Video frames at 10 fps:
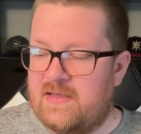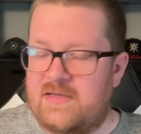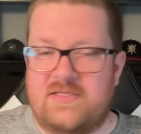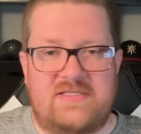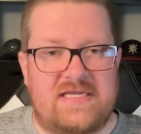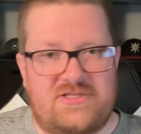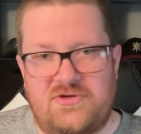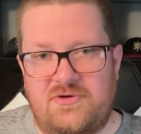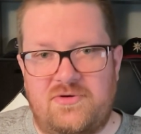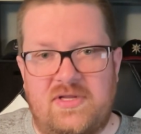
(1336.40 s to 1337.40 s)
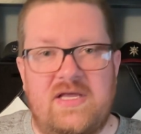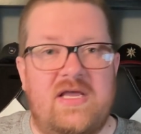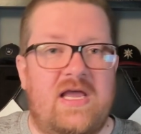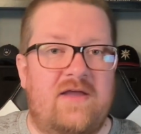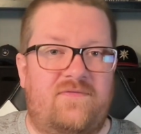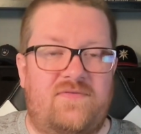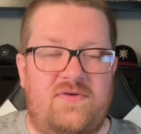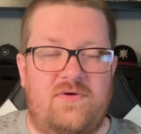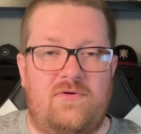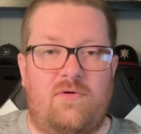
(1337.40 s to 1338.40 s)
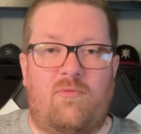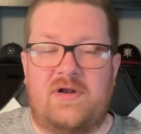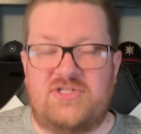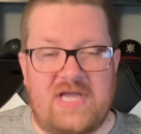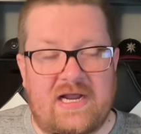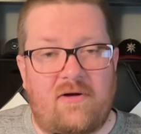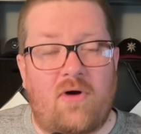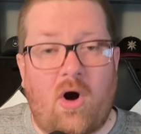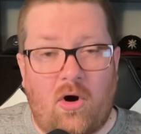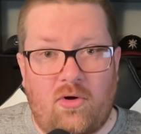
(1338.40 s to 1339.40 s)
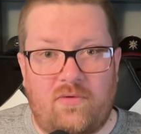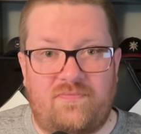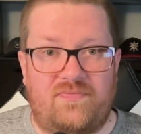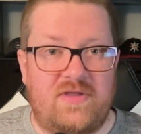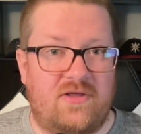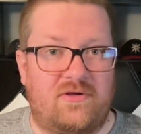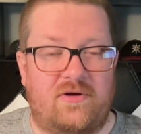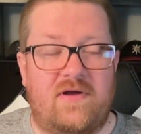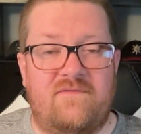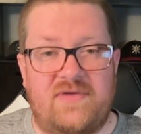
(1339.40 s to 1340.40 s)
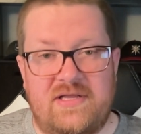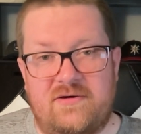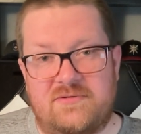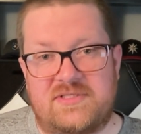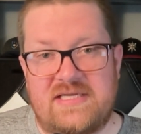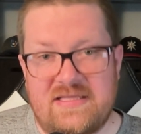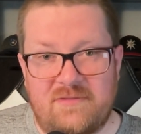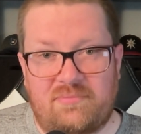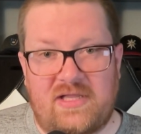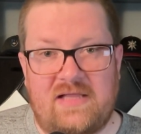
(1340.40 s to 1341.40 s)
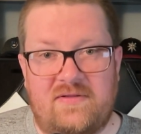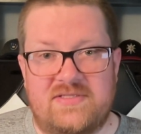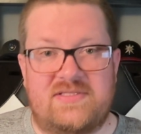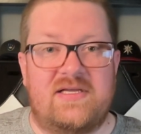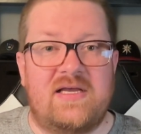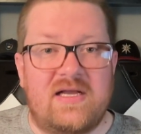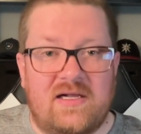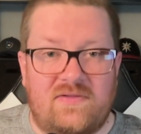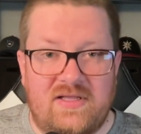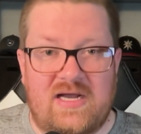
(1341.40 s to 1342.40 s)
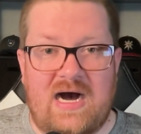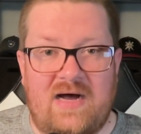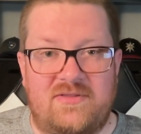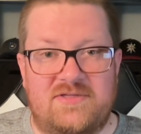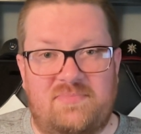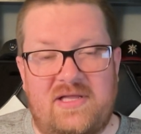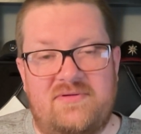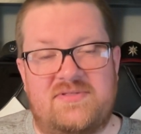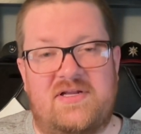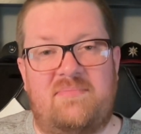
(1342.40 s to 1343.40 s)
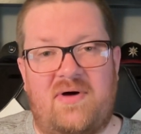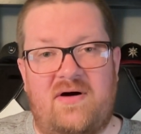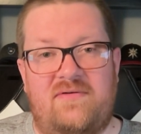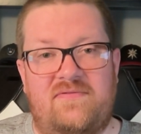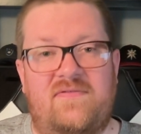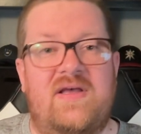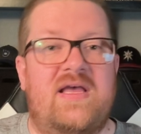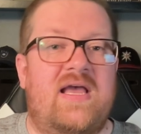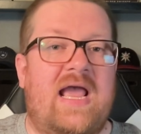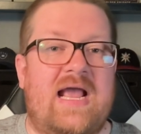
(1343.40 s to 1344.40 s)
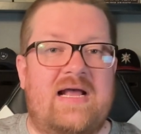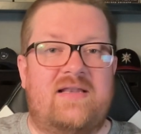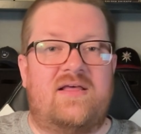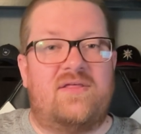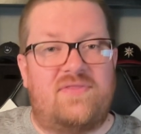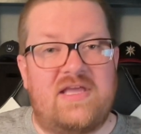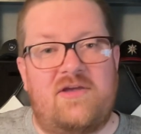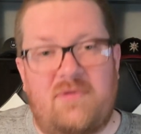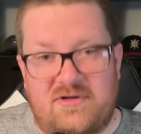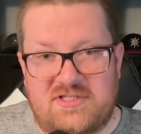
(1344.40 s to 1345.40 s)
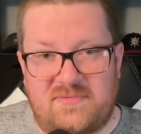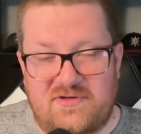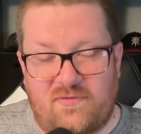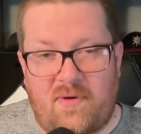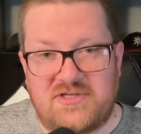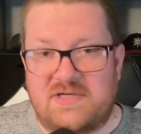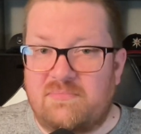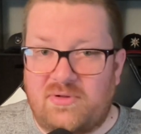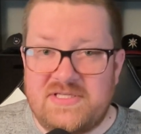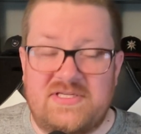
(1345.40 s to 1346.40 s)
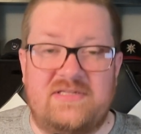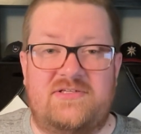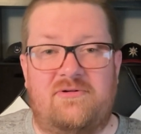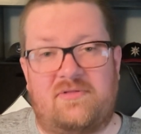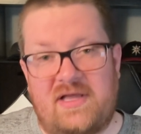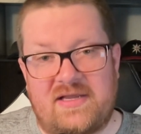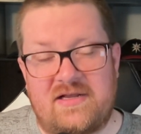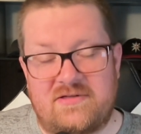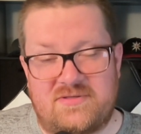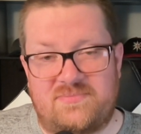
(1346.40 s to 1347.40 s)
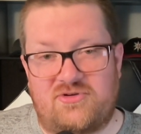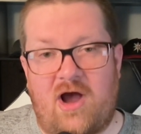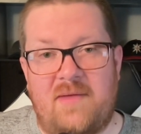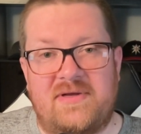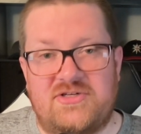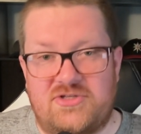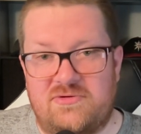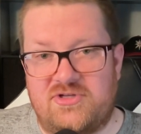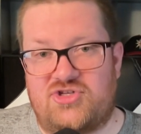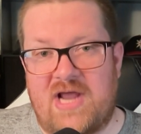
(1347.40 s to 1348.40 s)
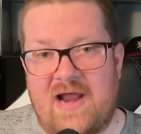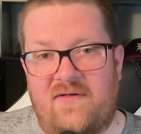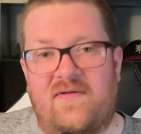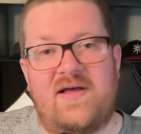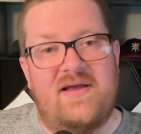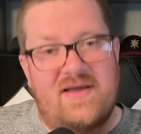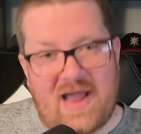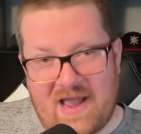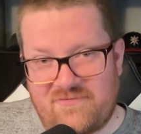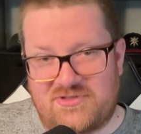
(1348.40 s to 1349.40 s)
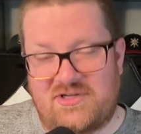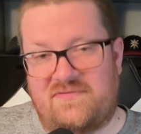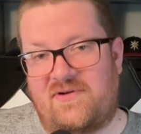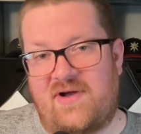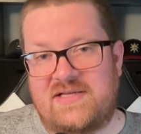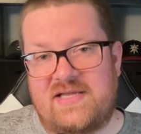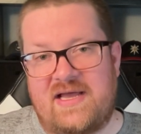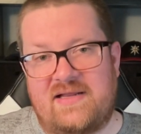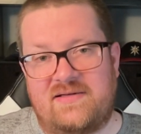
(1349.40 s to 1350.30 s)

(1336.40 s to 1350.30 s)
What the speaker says: stay tuned. If you want to check out all the other videos in the playlist, click on this playlist above. And thank you all so much for watching. Please consider liking and subscribing to the channel. Have yourself a great day.